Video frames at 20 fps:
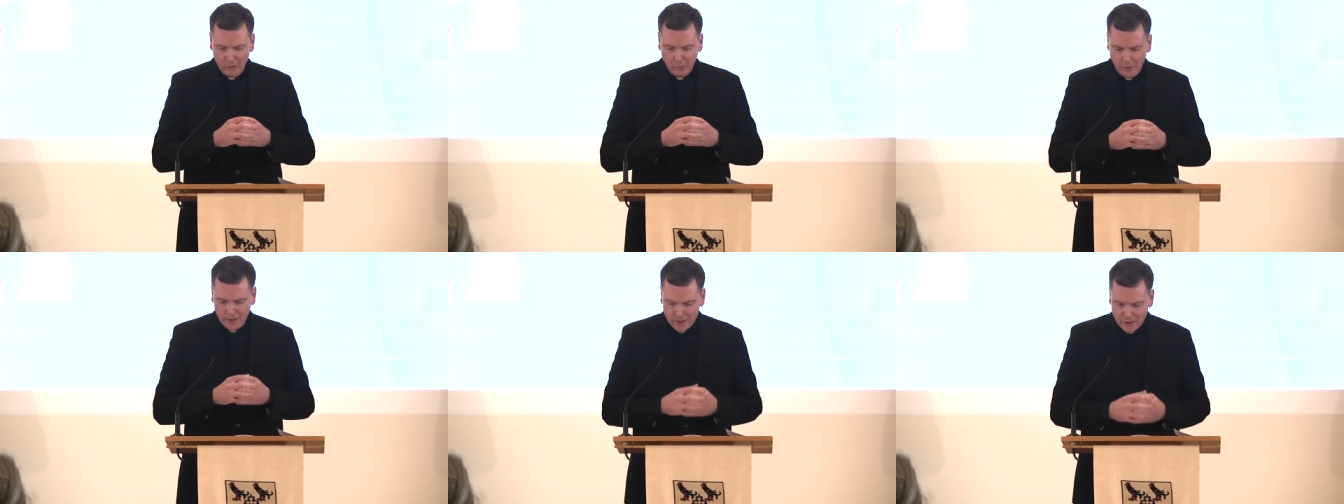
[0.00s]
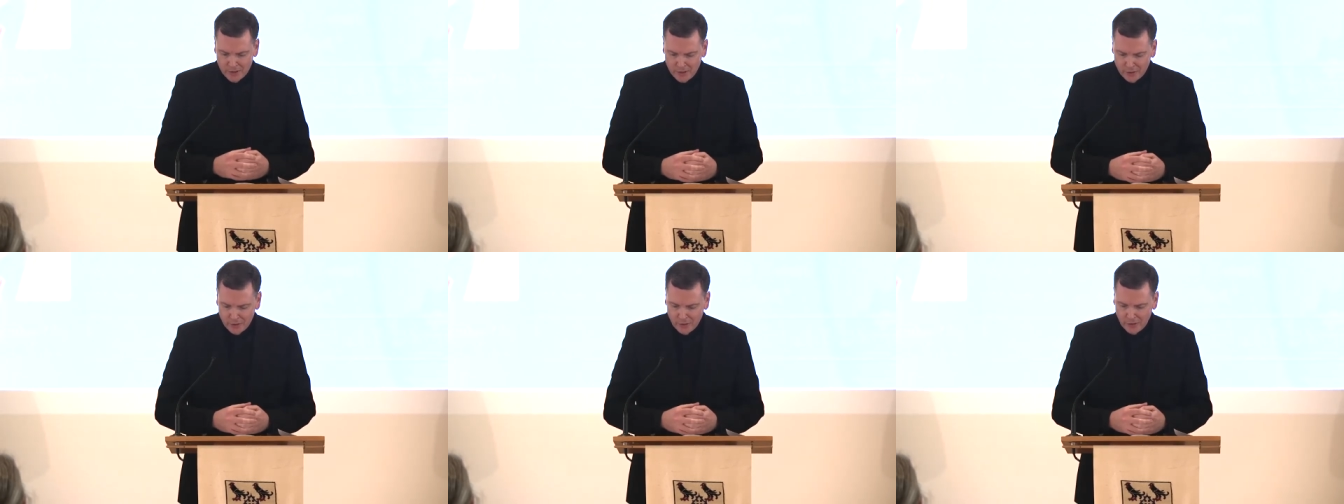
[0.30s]

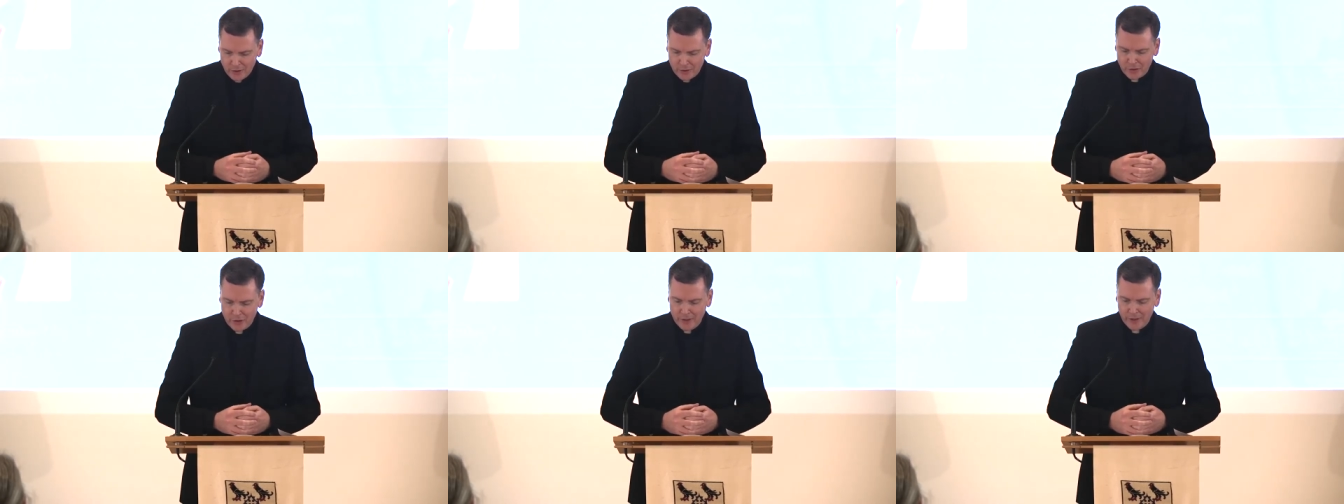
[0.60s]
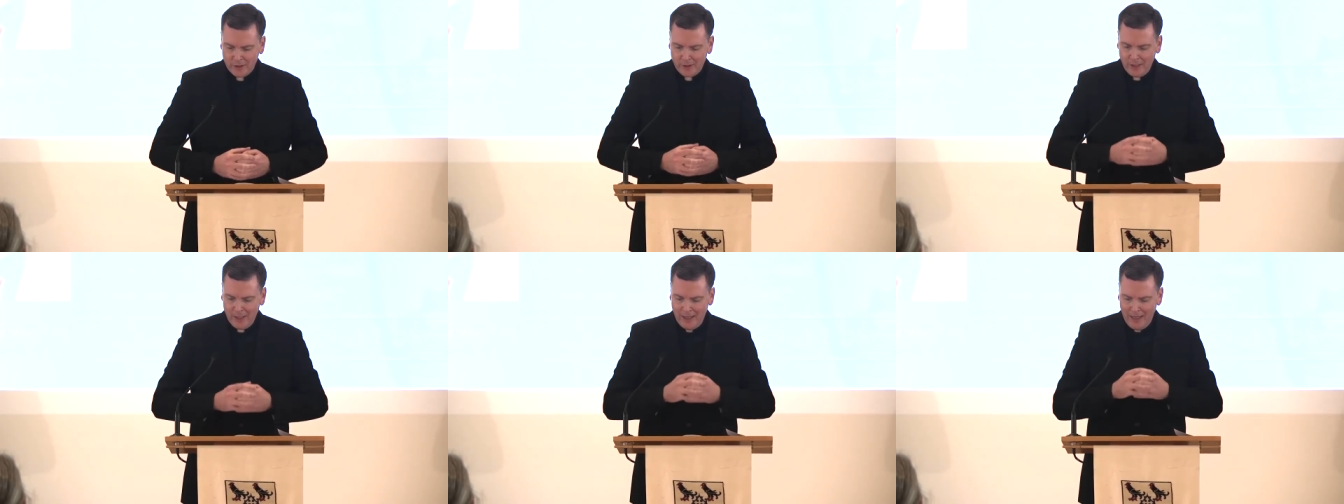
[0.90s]
Winston
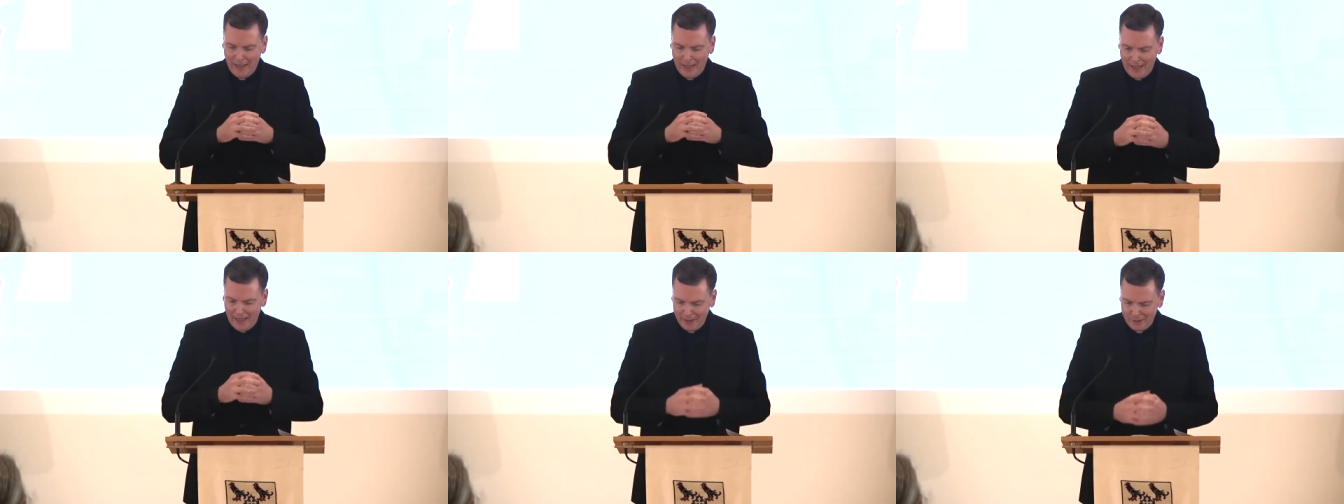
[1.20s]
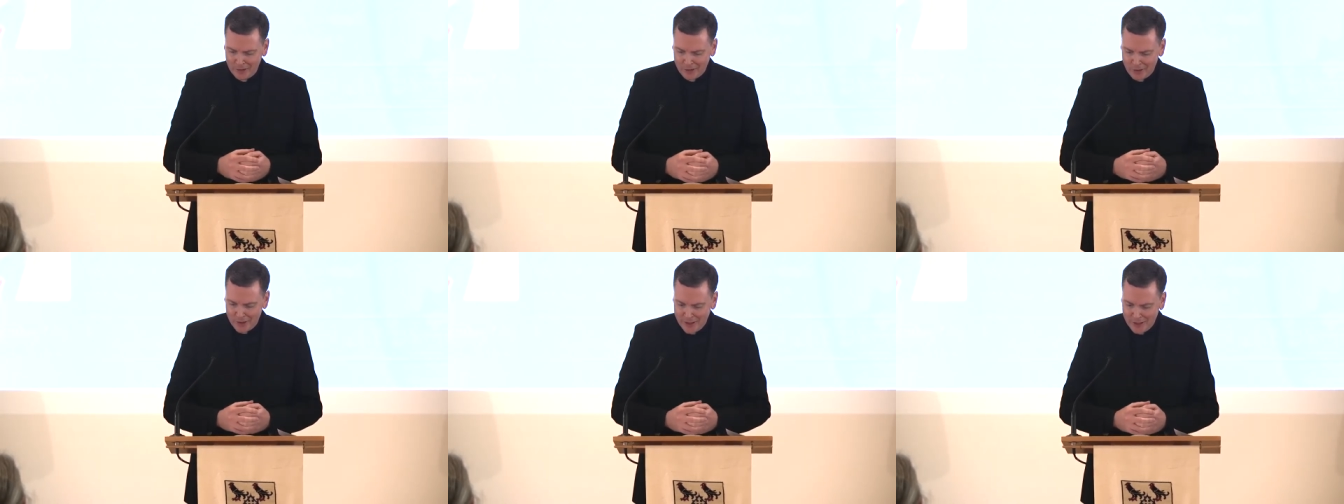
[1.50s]
Churchill,
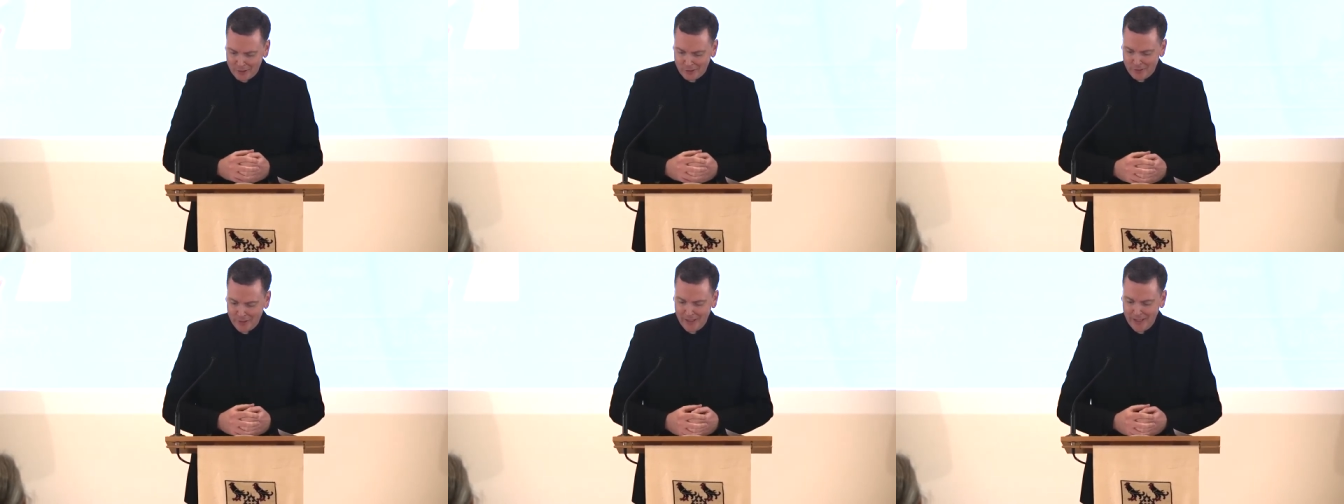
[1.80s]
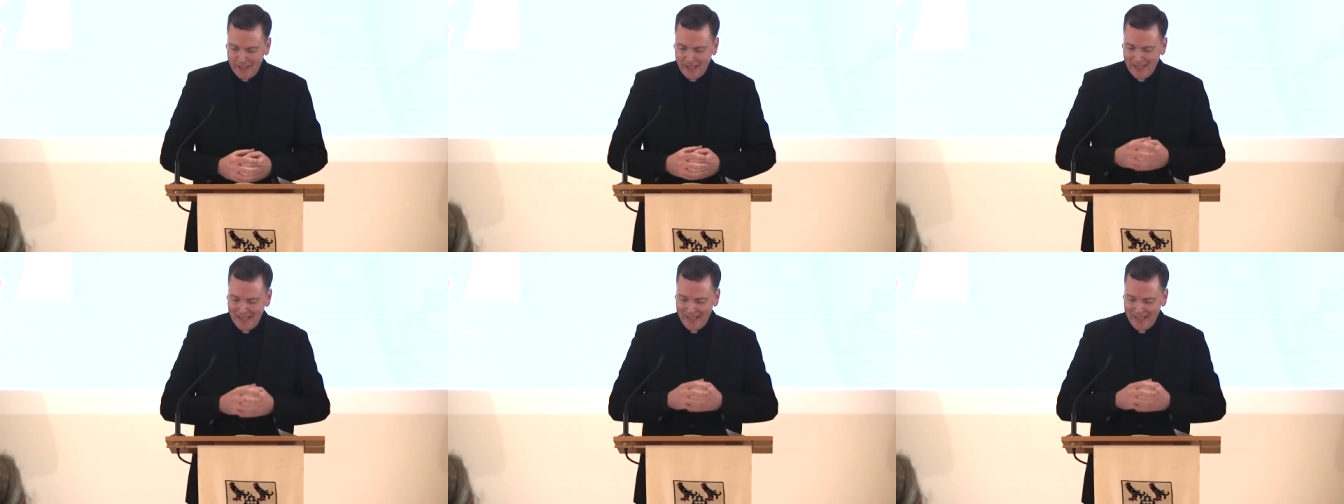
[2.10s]
Irish history,